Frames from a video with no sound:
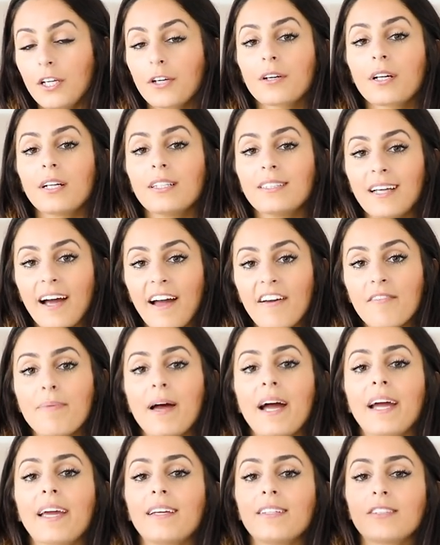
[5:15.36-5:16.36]
you're gonna dive
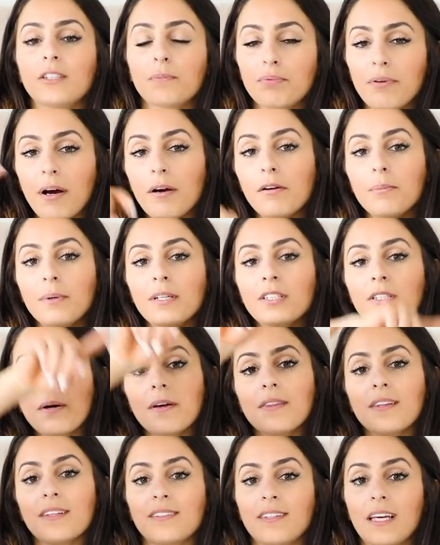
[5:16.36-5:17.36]
back into probably
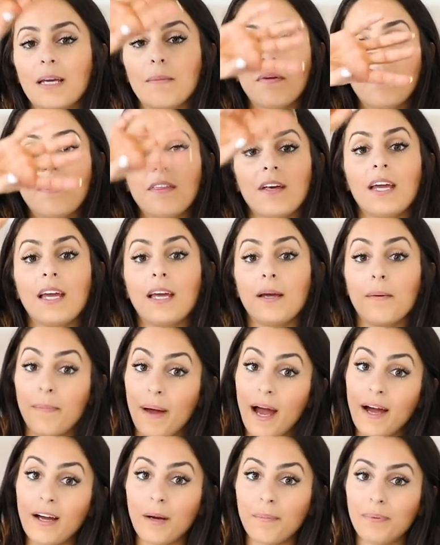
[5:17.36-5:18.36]
doing the same thing
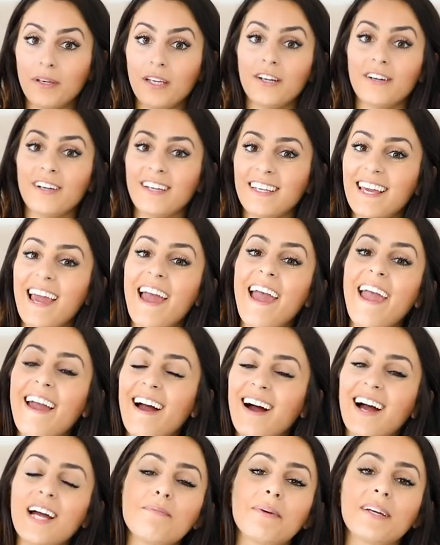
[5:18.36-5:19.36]
back up here.
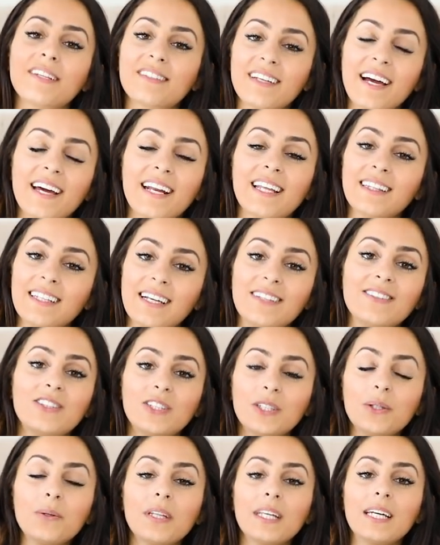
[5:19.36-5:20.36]
Yay, I'm excited, let's
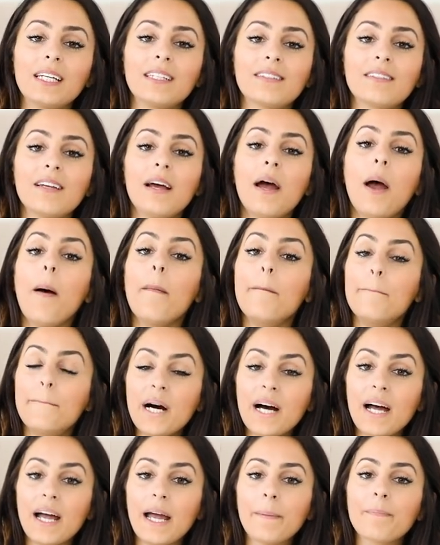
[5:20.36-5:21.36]
do this.
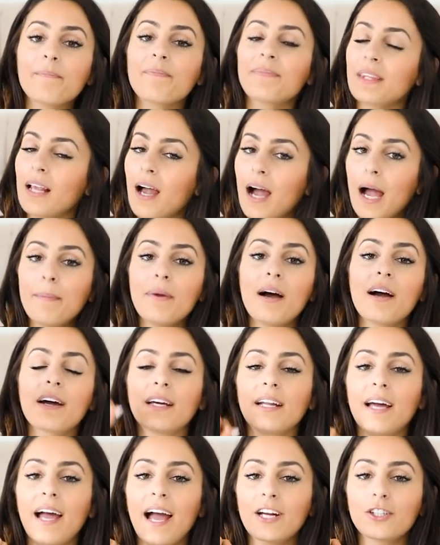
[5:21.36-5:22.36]
But I'm not
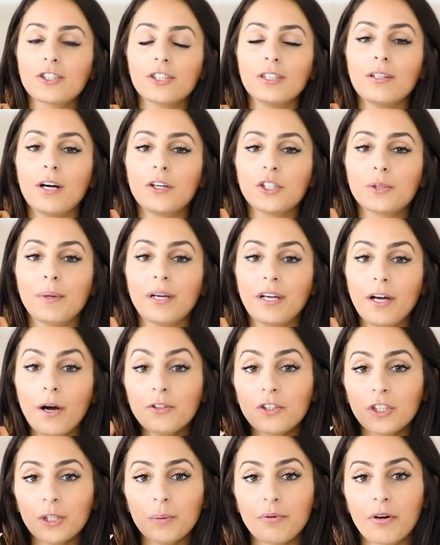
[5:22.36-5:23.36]
gonna actually launch my
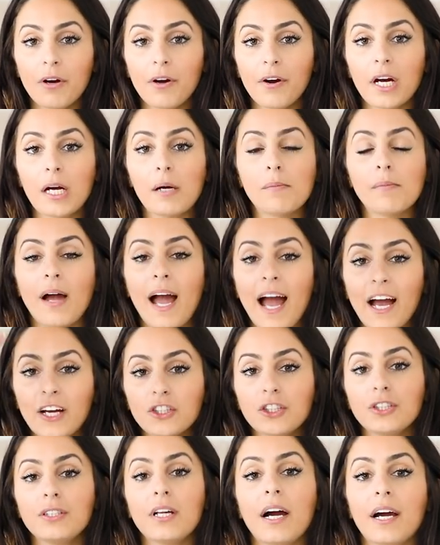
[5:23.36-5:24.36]
coaching program. I'm
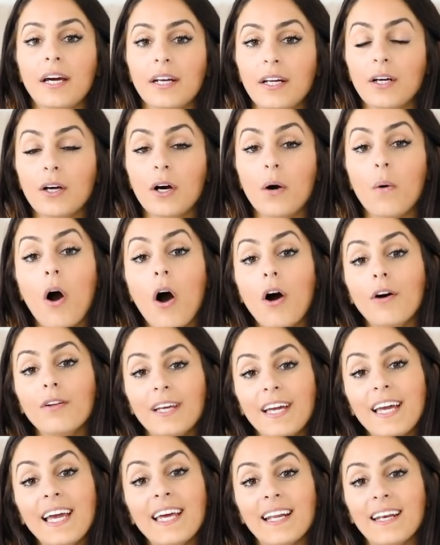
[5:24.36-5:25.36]
actually not gonna go all
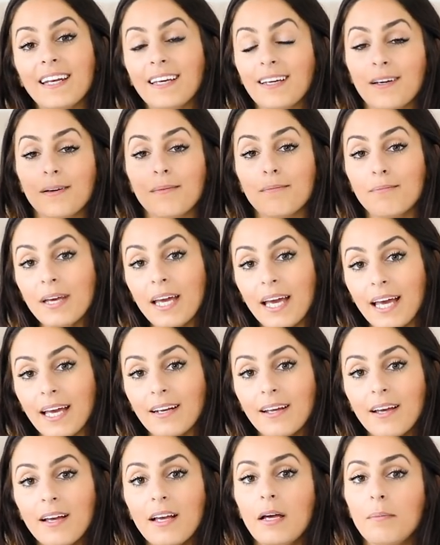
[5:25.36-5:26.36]
in and
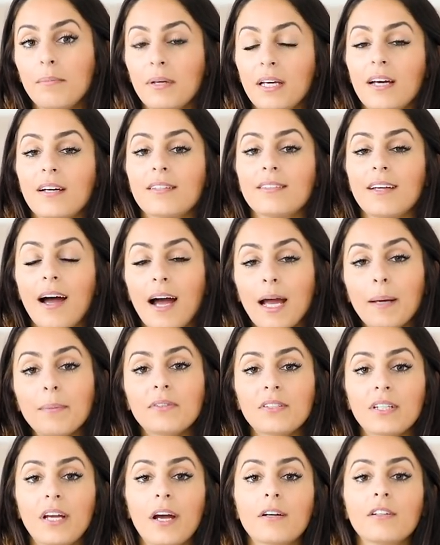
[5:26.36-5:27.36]
commit because I'm
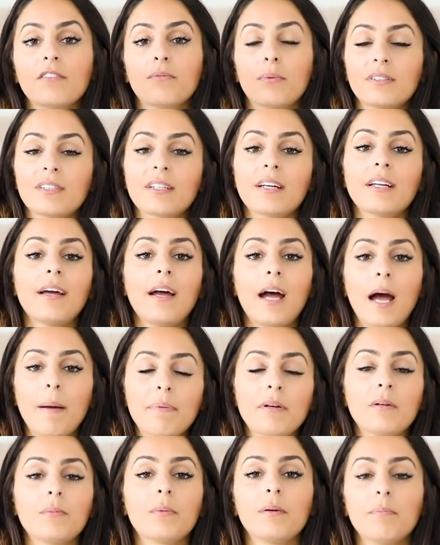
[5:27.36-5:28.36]
scared of what's gonna
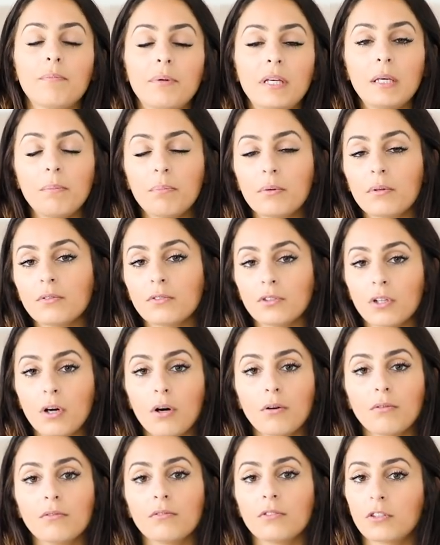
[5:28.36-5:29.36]
happen when people
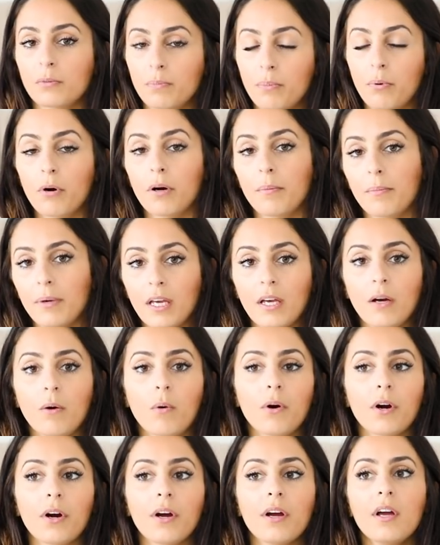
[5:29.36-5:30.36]
don't support me
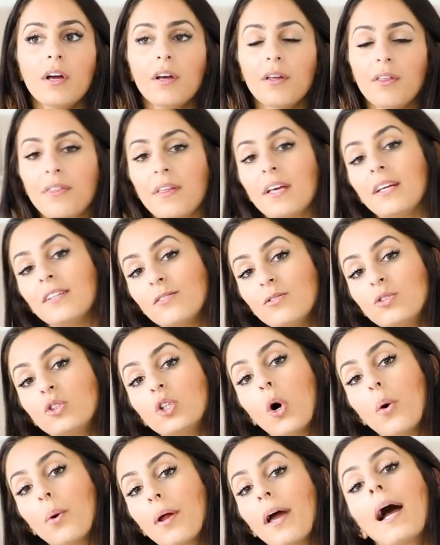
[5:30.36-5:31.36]
or things
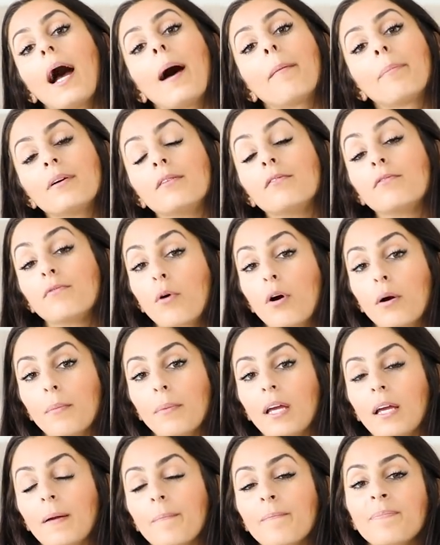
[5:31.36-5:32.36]
don't happen for
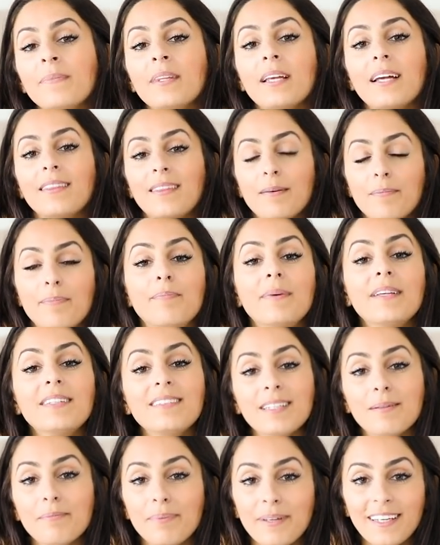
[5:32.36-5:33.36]
me the
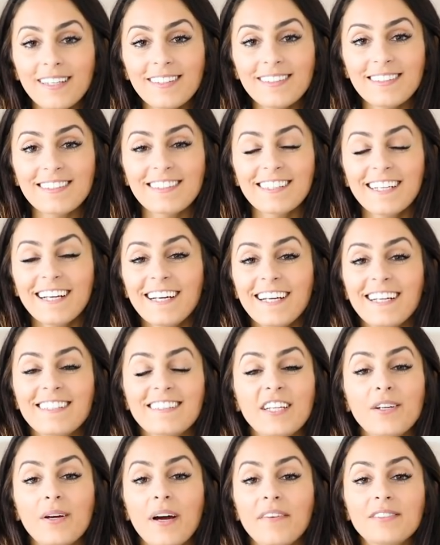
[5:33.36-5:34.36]
missing piece is
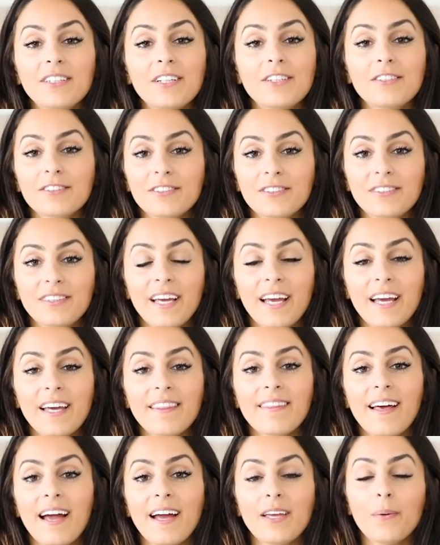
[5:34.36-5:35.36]
that you have to
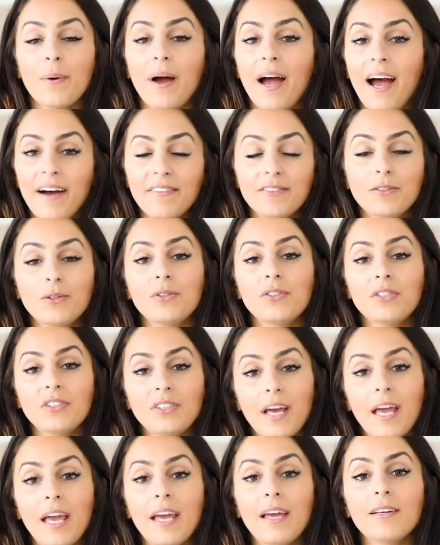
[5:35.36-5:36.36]
understand that you have to
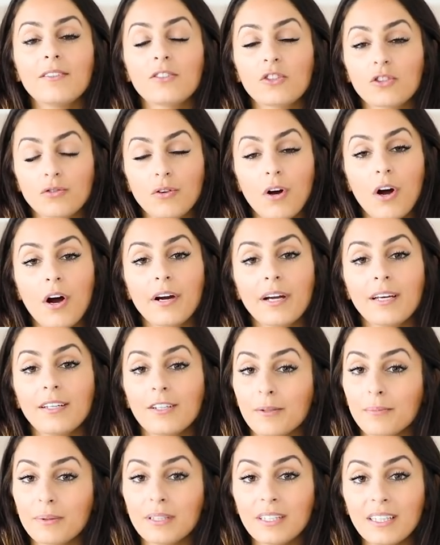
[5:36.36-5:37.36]
stay strong in
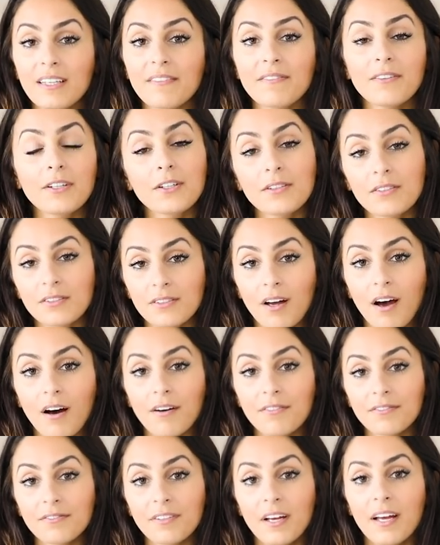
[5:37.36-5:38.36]
your belief in
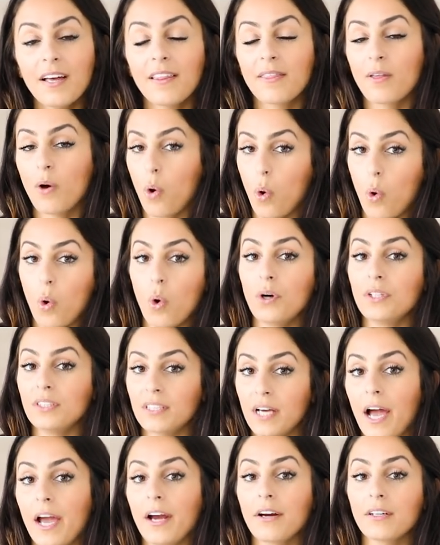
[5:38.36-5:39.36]
yourself the whole
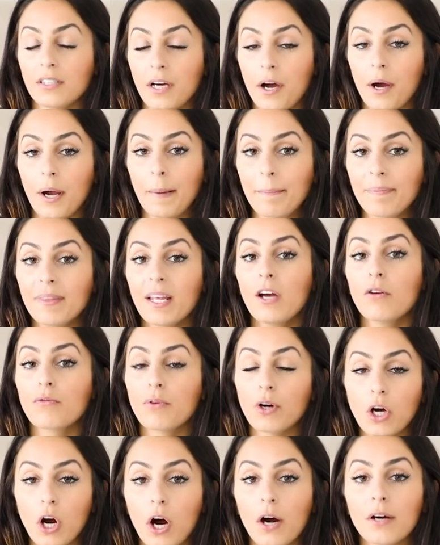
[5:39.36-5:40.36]
entire time,
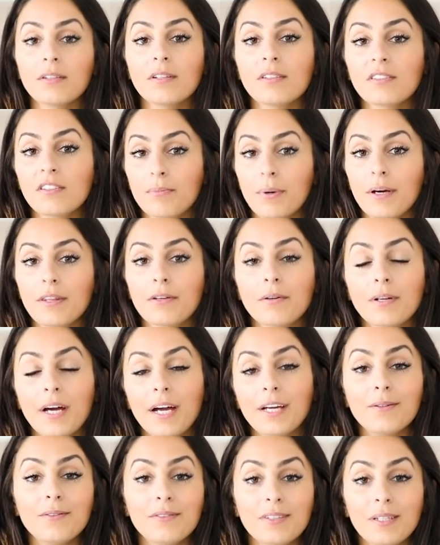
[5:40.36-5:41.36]
regardless of whether or
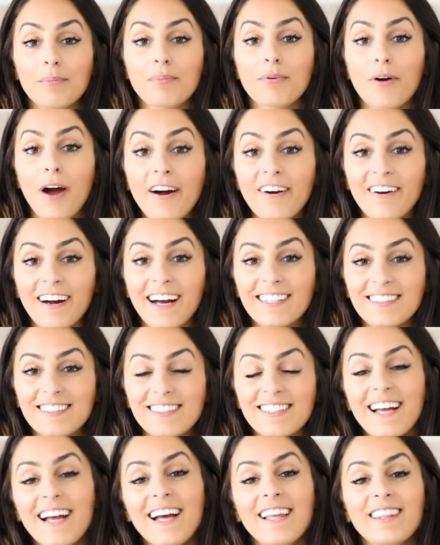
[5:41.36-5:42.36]
not you see
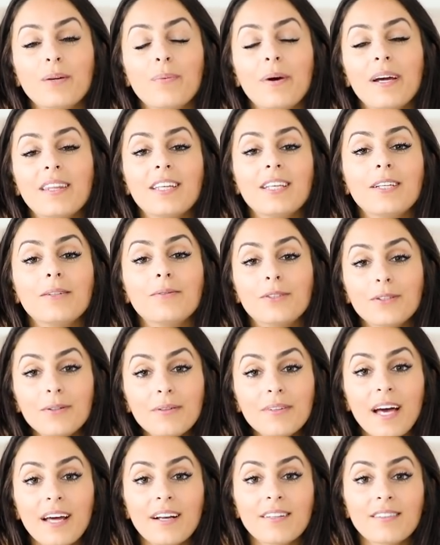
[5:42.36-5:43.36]
progress. The way that you
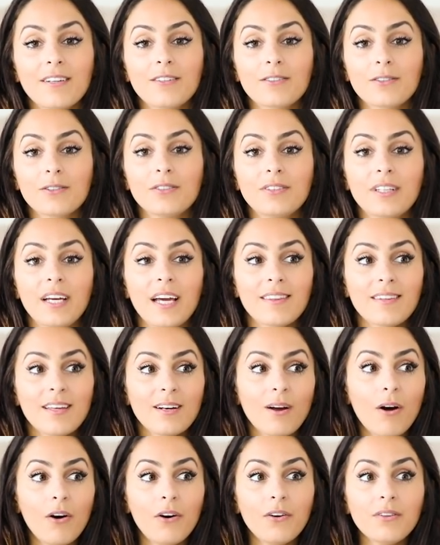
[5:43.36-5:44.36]
do that is understand
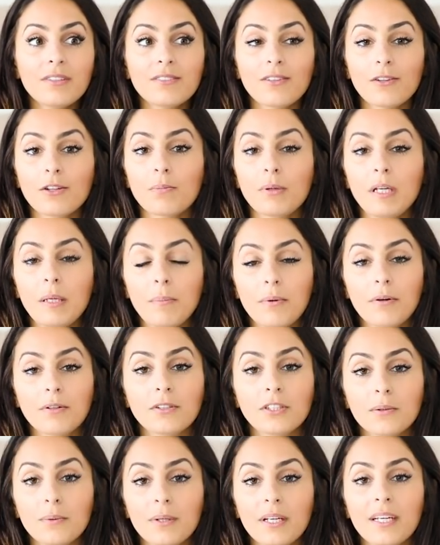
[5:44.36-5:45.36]
that all these other people
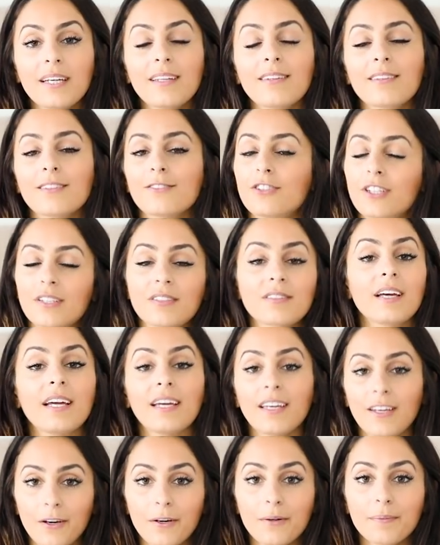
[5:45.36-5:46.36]
are doing it, they're just
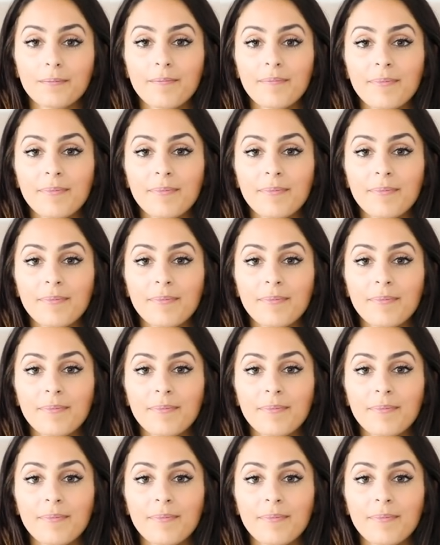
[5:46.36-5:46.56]
like you.